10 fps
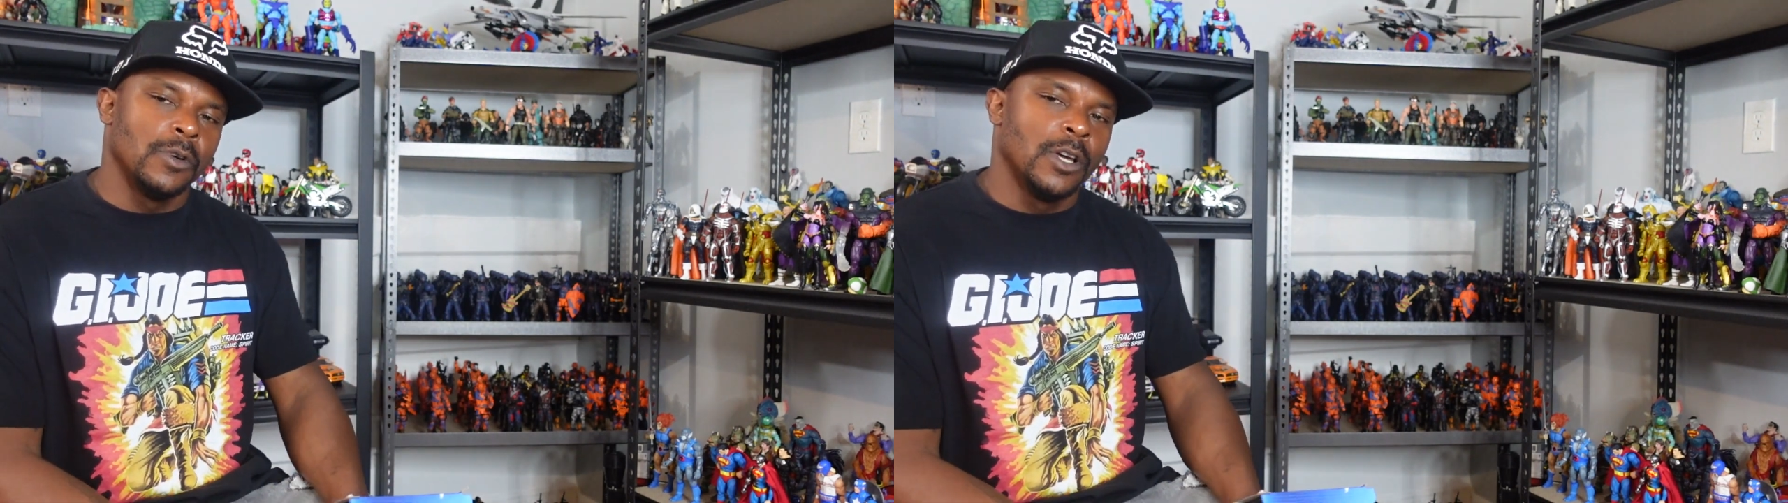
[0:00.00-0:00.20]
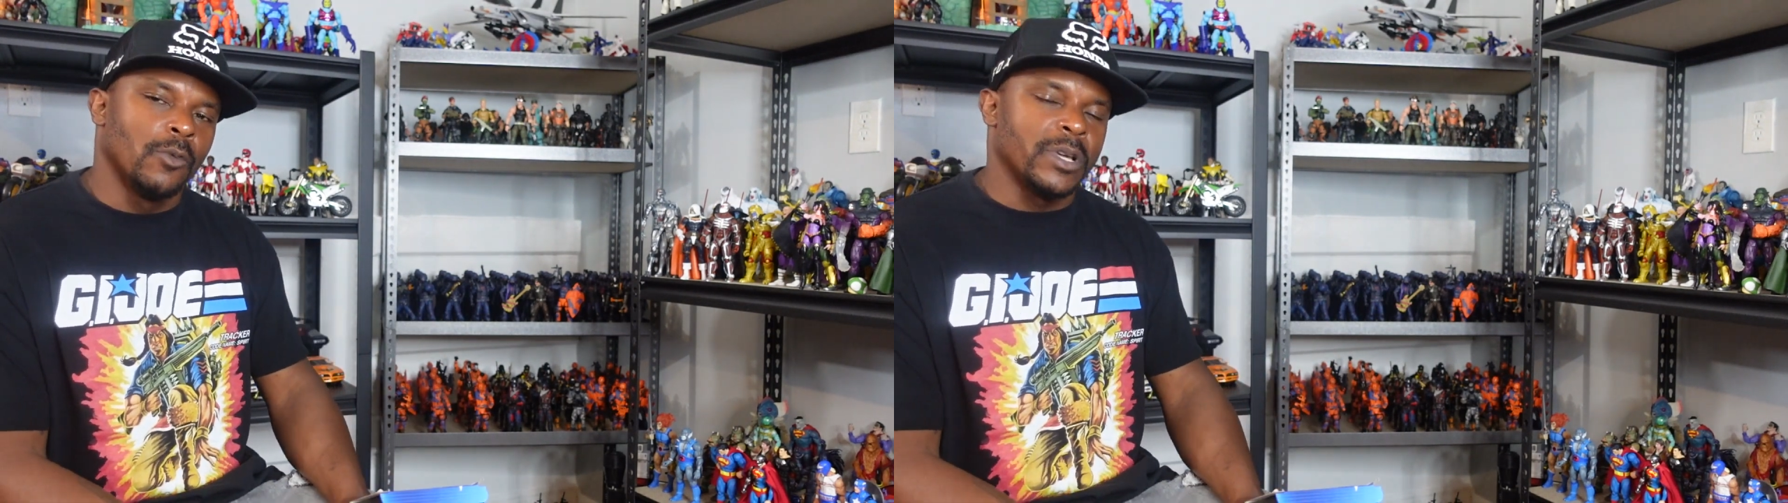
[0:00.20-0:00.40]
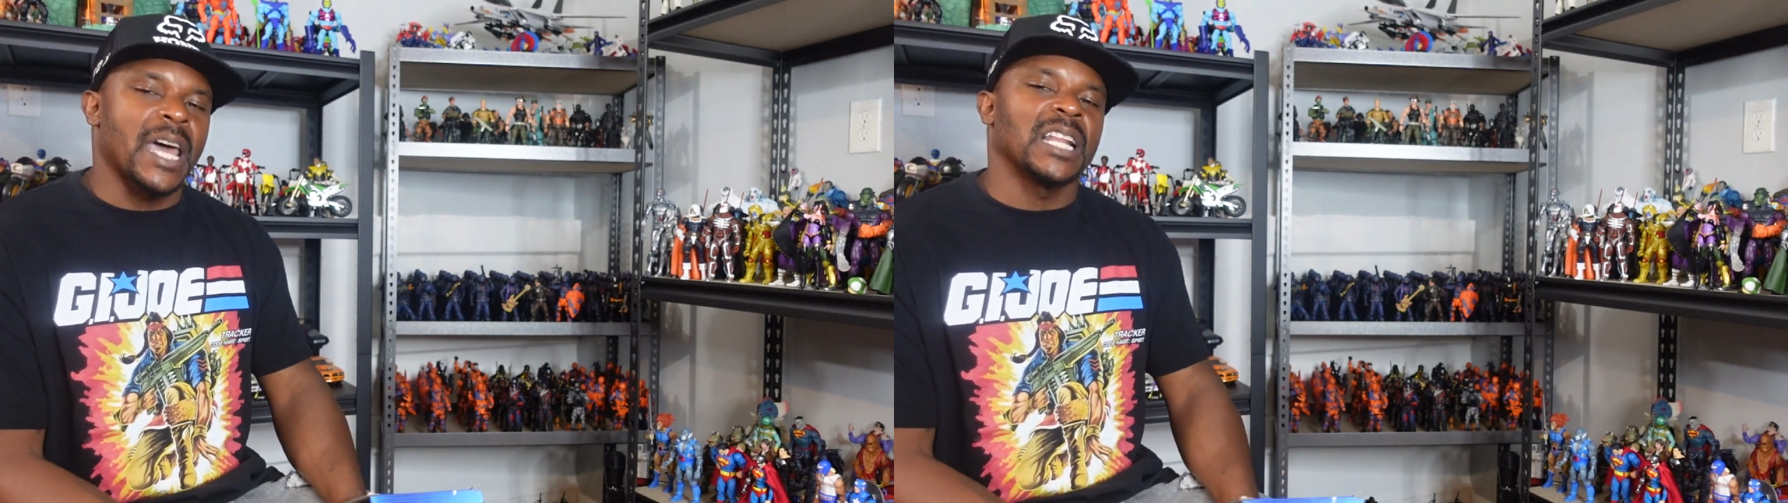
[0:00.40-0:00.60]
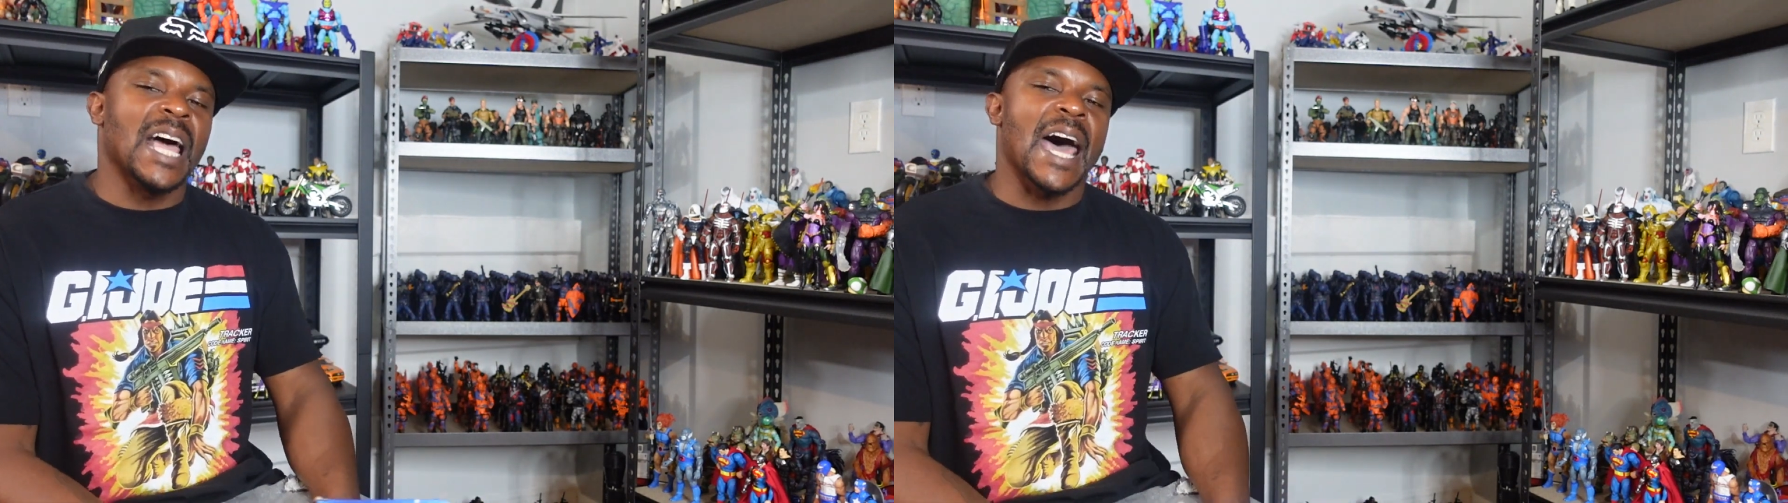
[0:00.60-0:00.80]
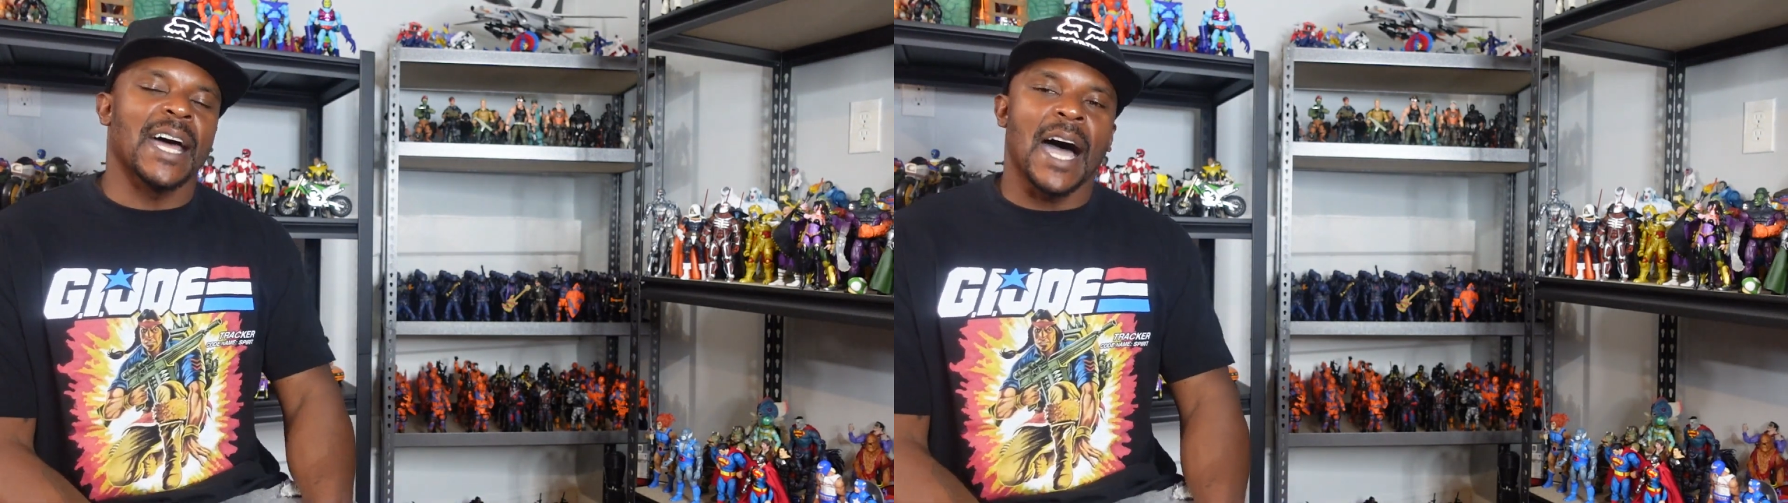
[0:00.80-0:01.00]
We got a
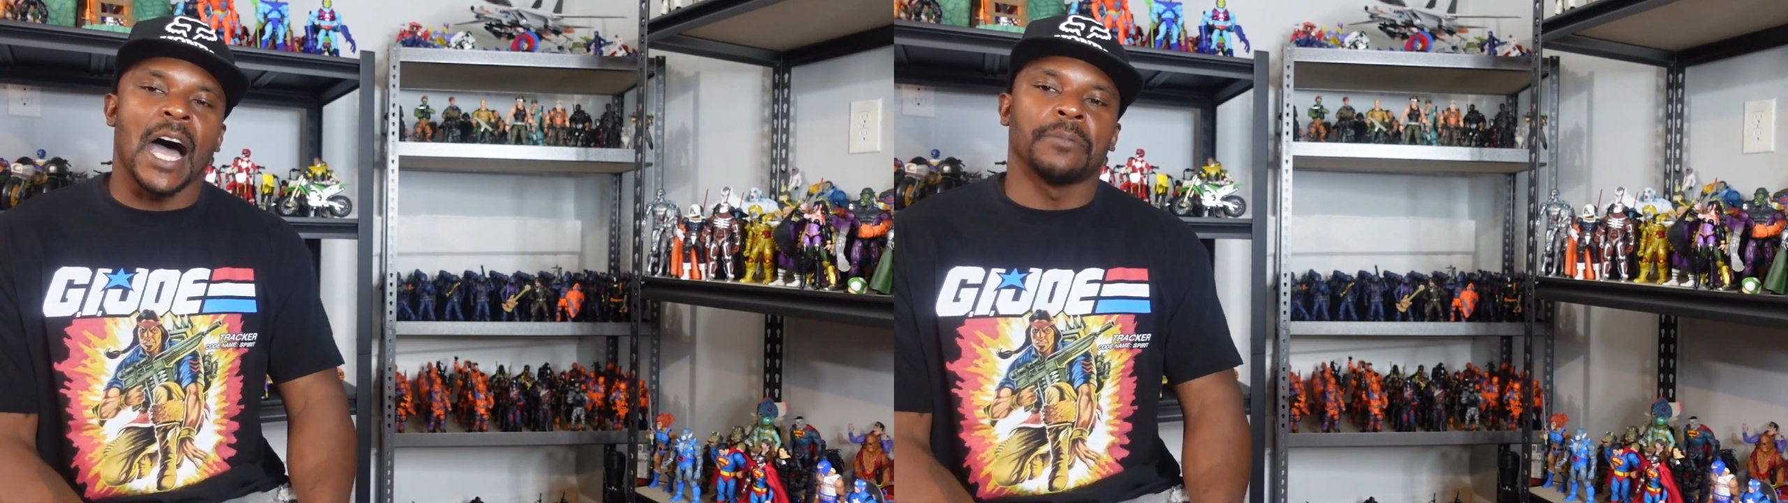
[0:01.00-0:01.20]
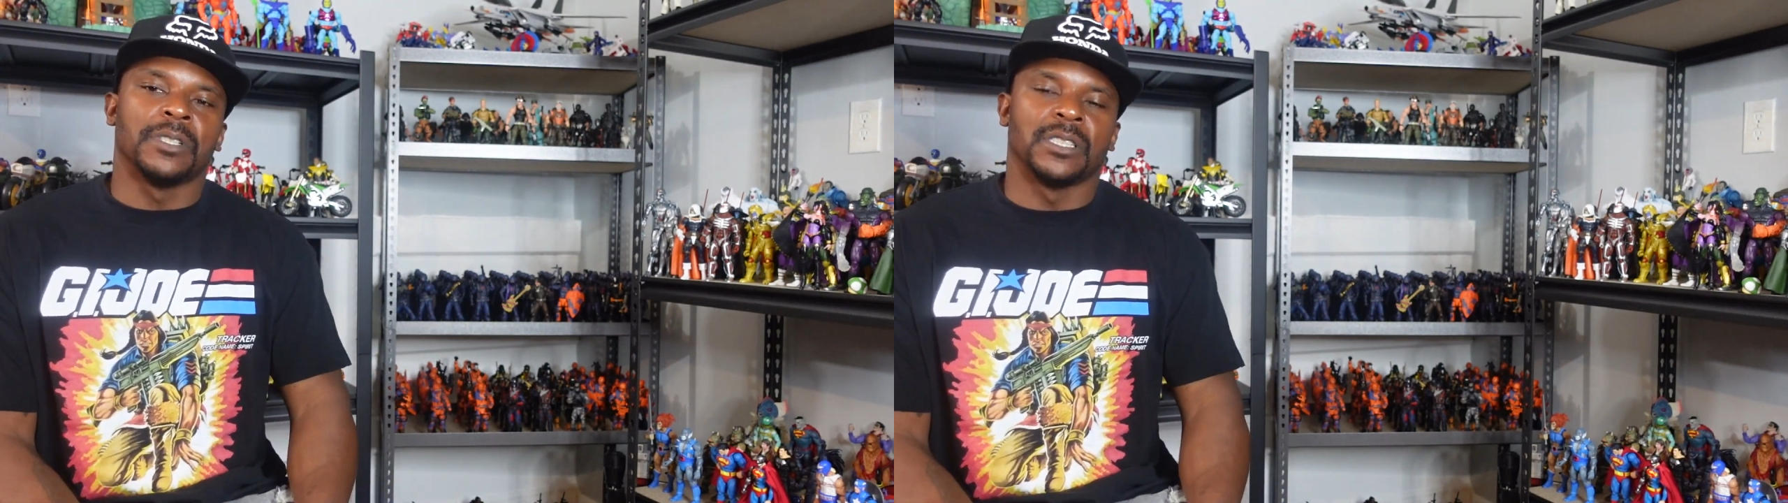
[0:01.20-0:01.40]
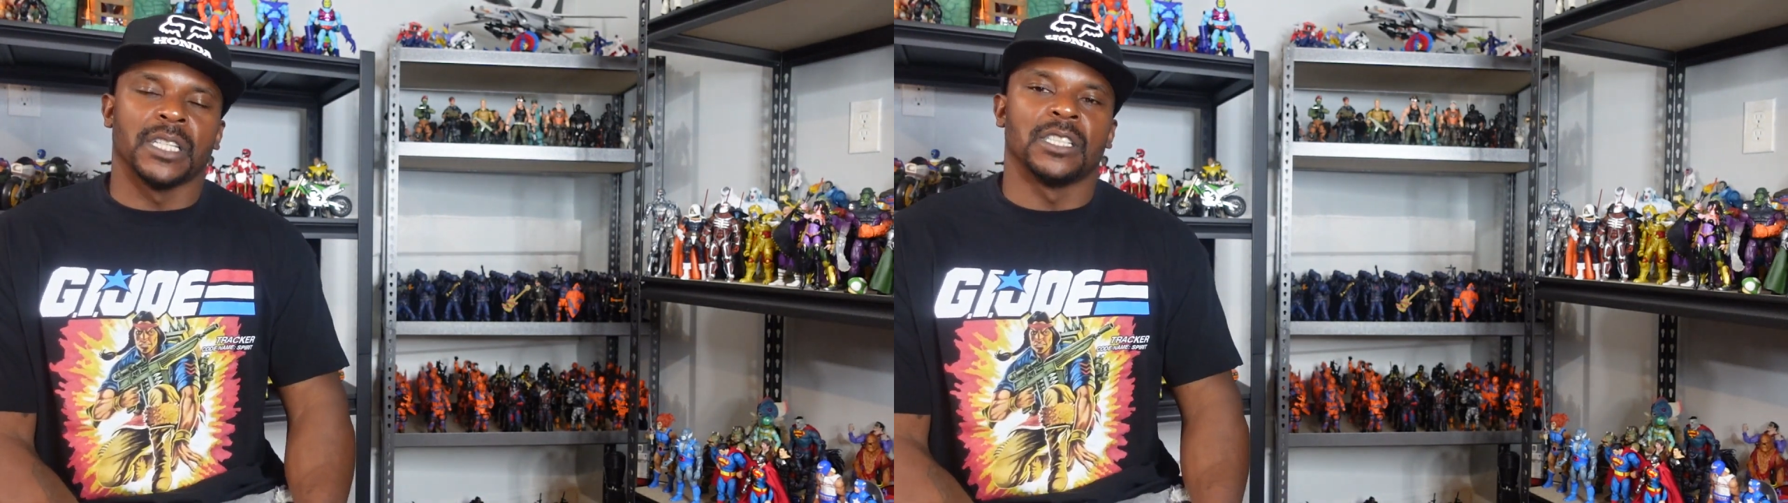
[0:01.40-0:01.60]
lot of options,